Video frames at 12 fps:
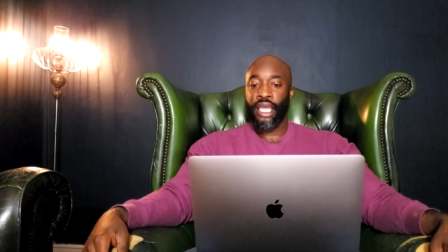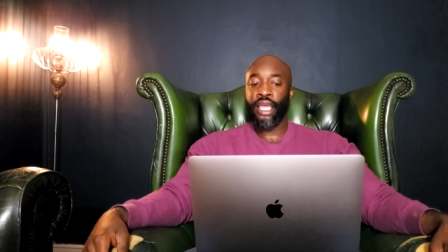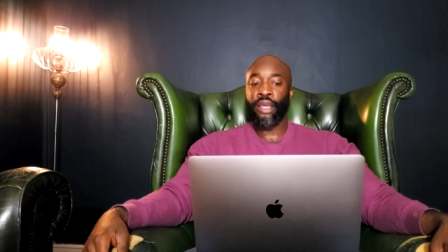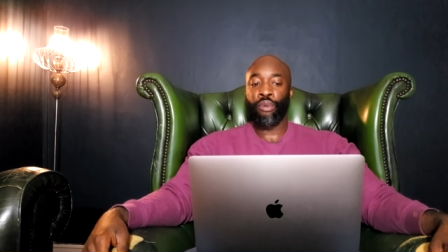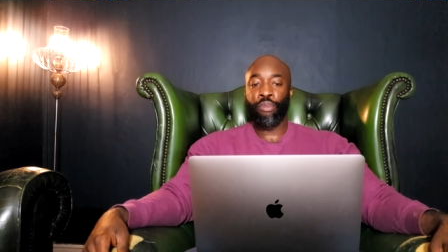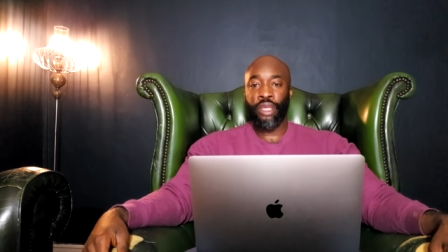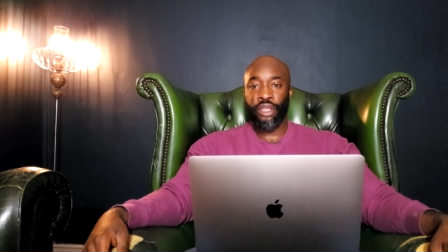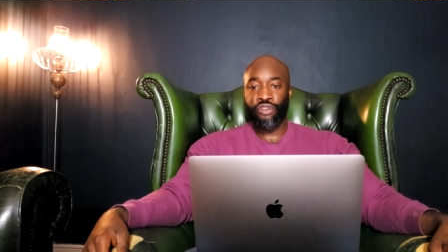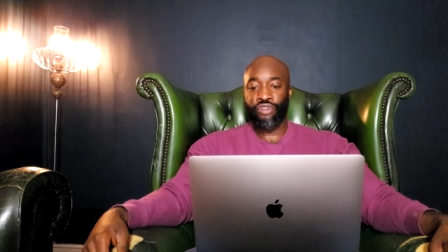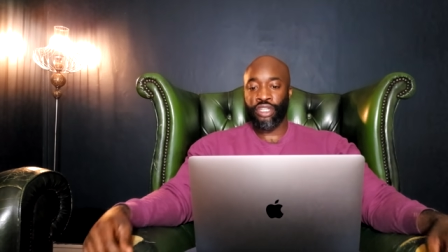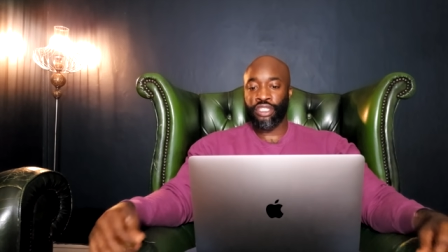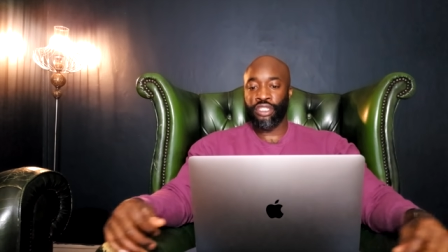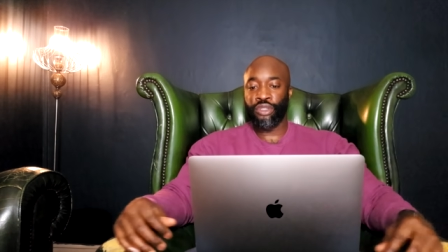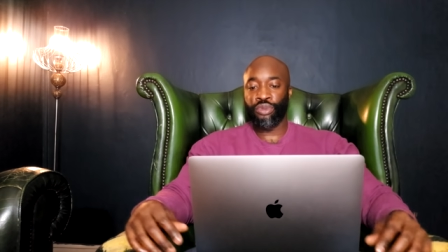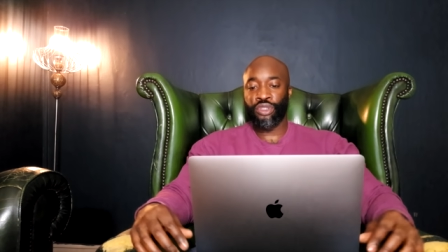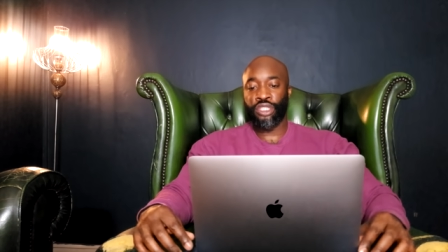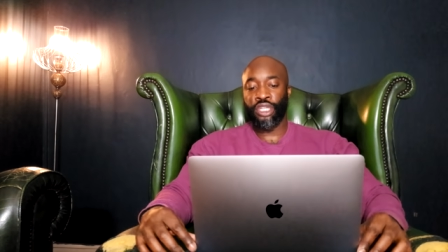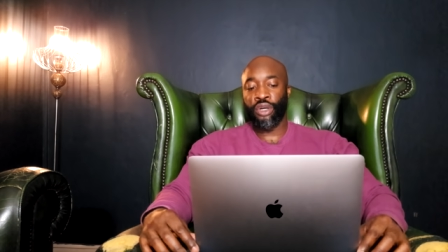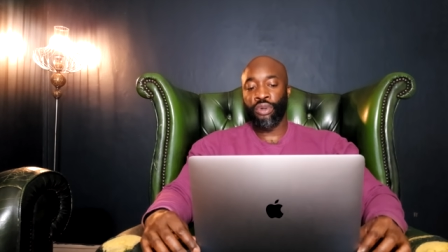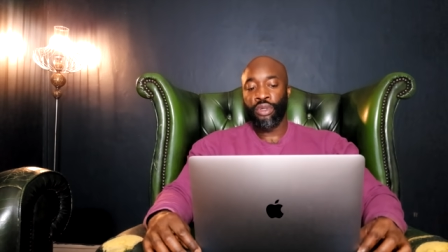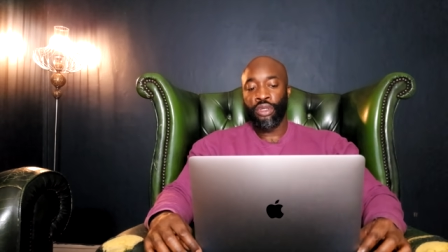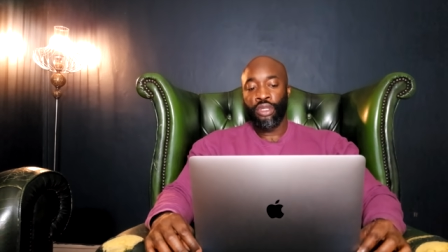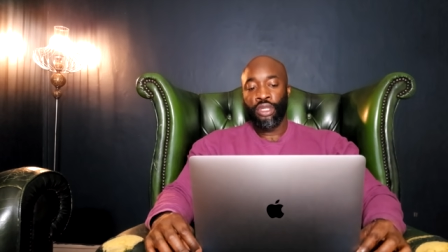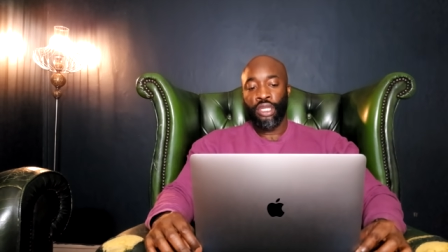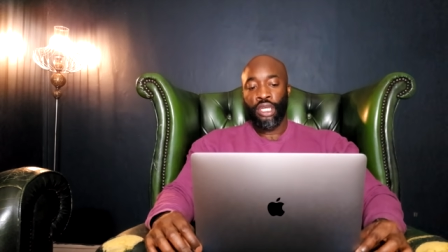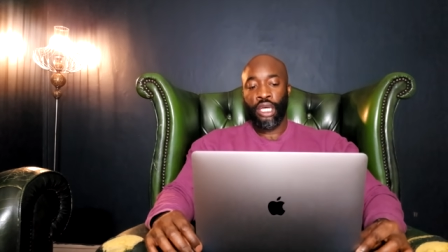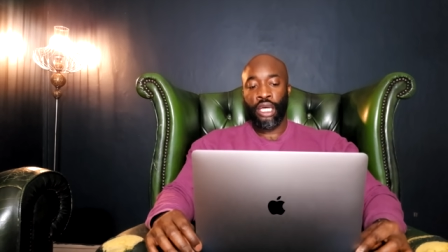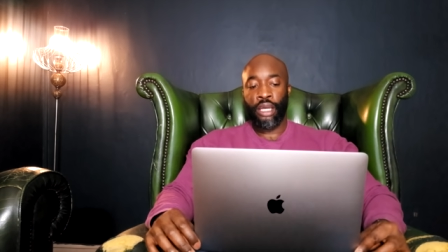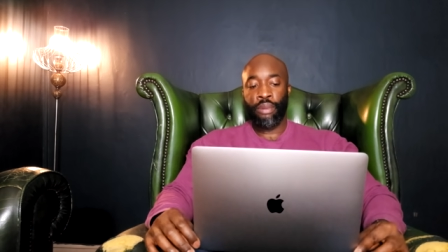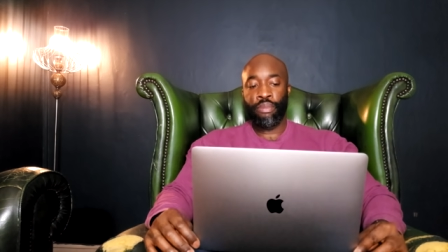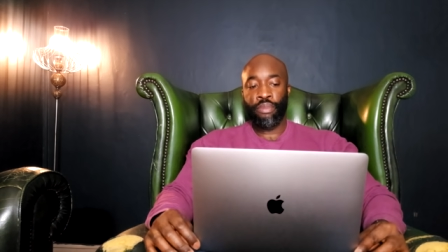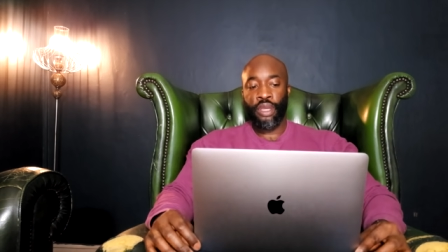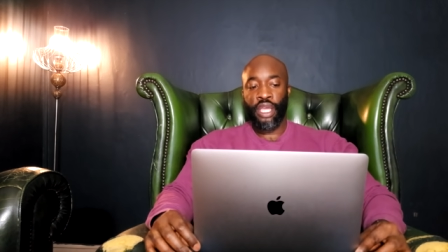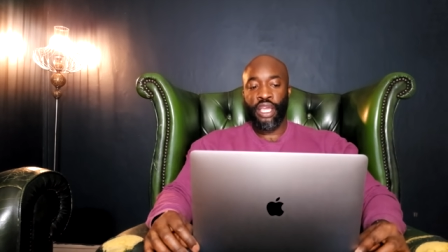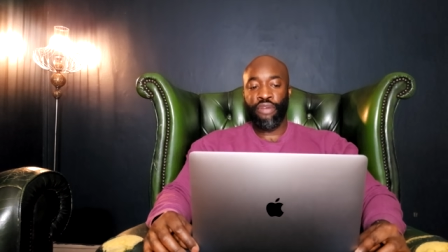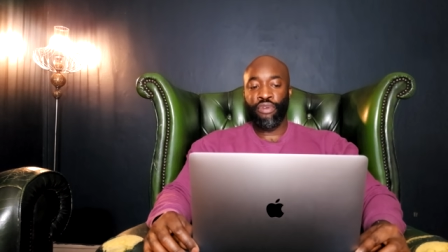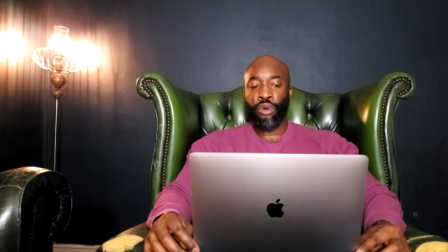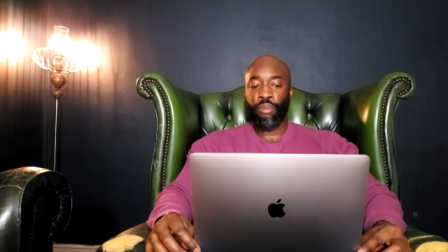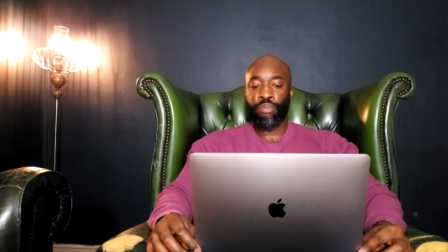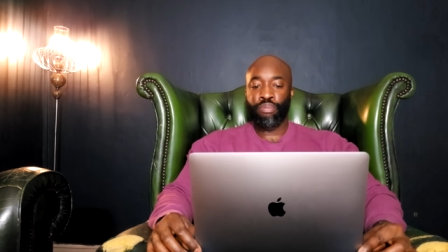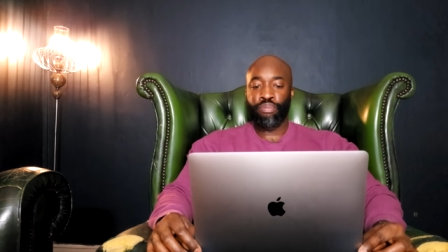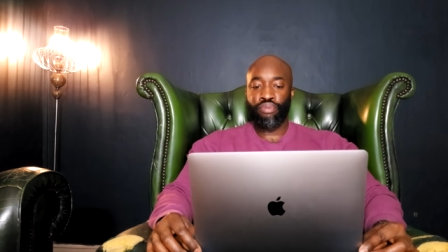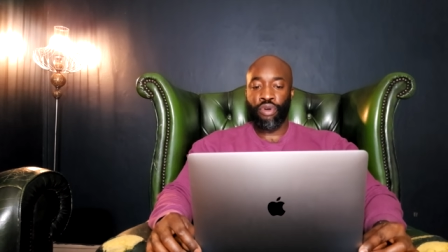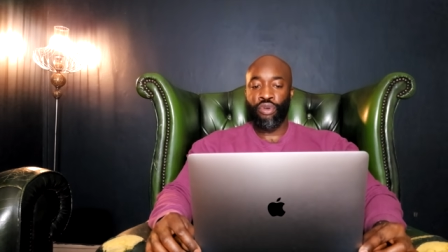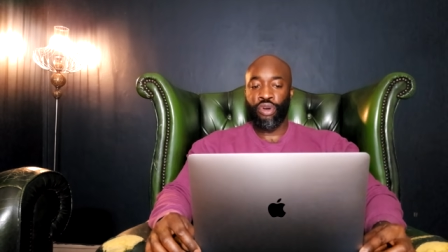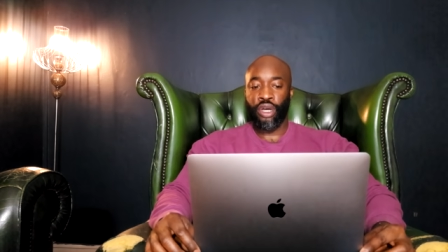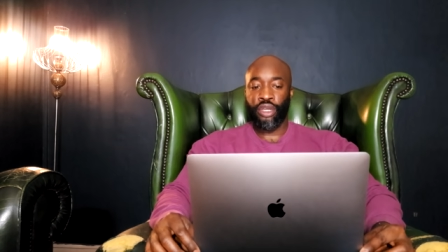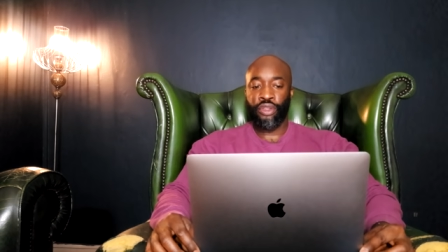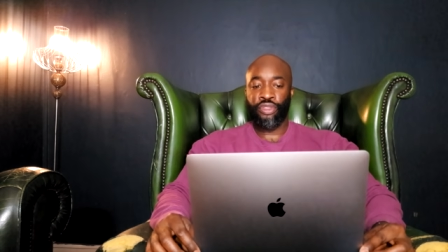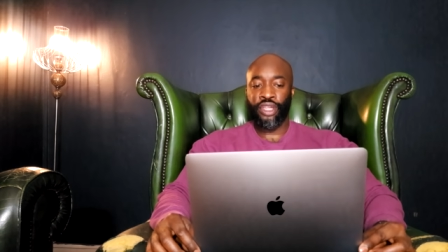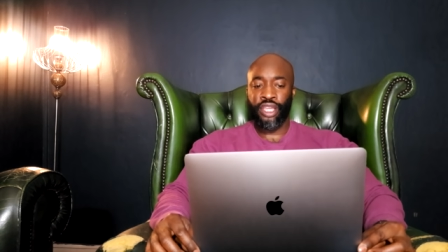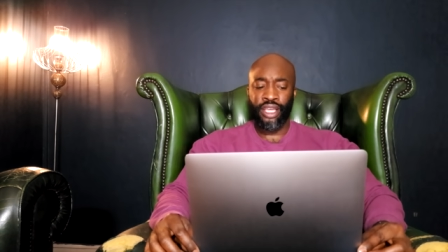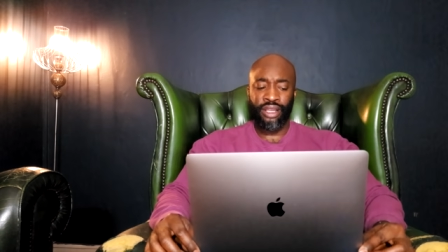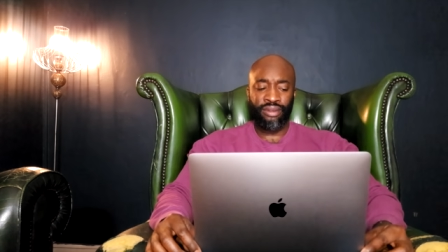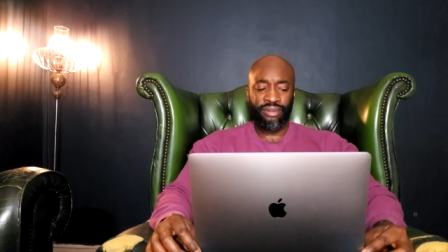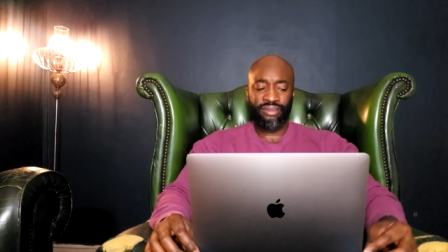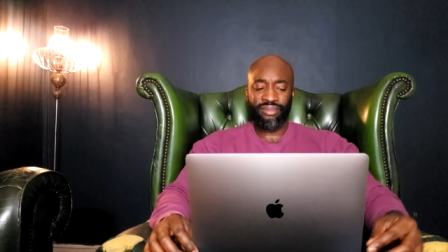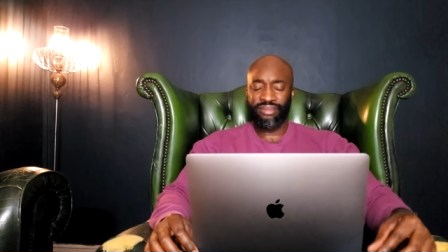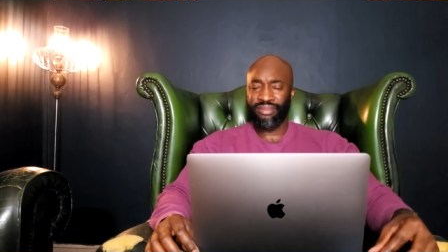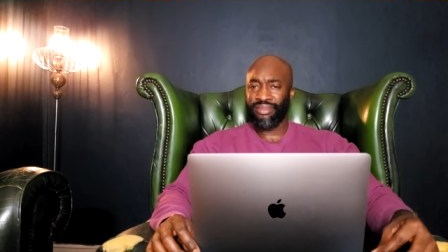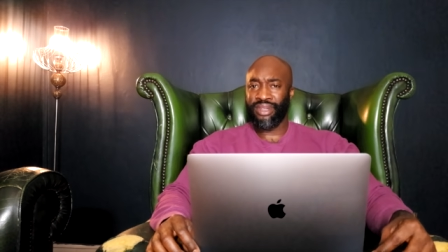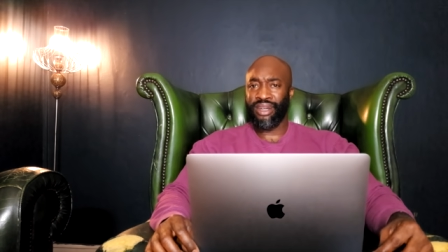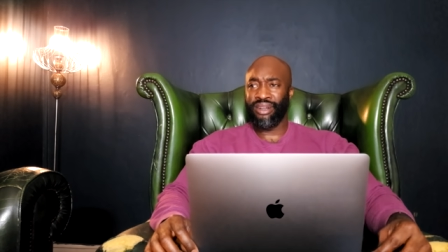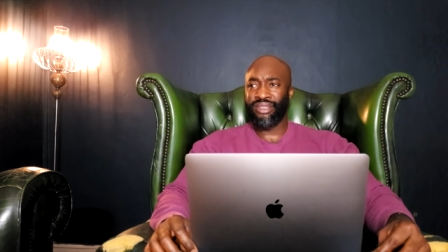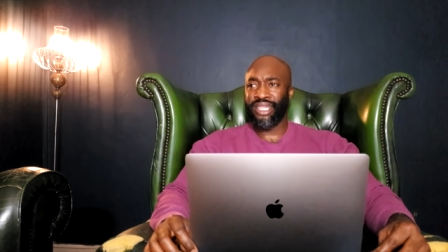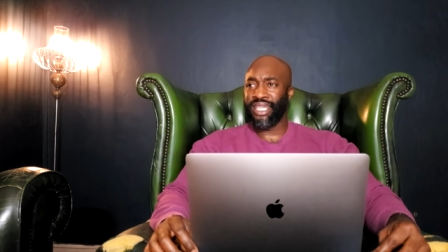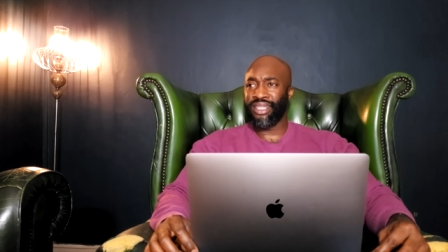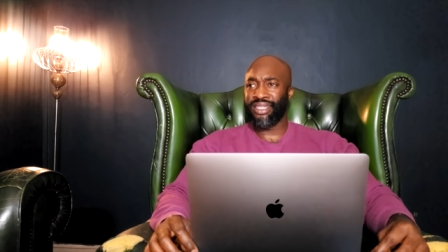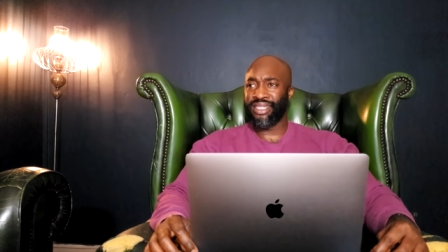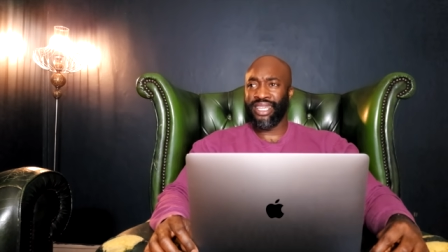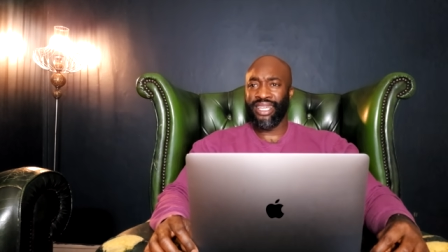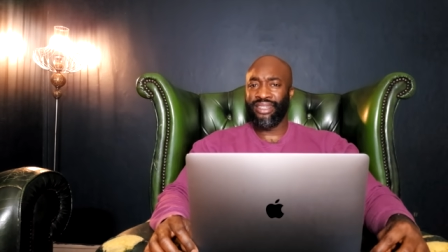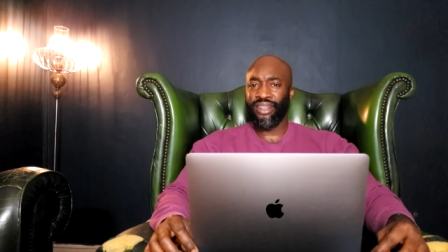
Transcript: It will be interesting. It will sell. Um, if you're Broner, you're thinking, I'll take this kid.